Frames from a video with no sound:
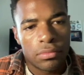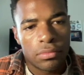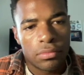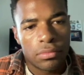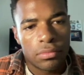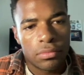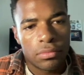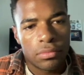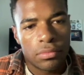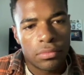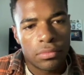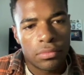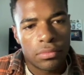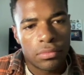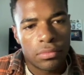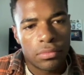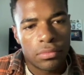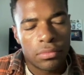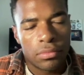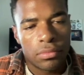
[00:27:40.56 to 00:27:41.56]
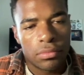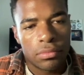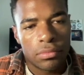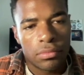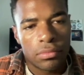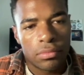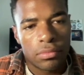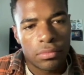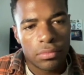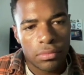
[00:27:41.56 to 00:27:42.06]

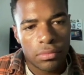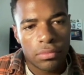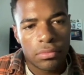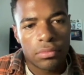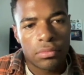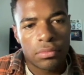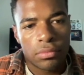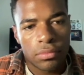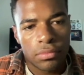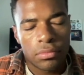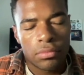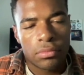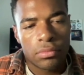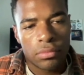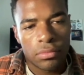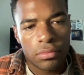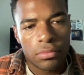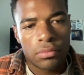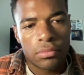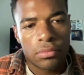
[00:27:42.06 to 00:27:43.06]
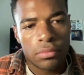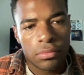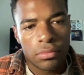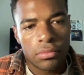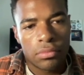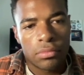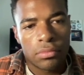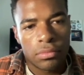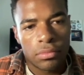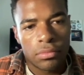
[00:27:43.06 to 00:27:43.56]

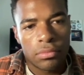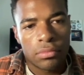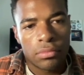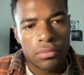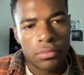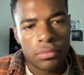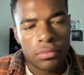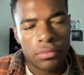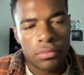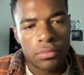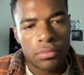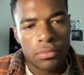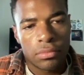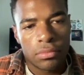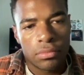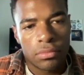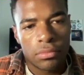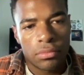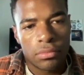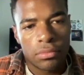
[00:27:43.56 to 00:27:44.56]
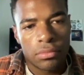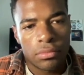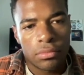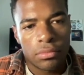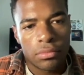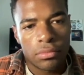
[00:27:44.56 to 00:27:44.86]
(not speaking)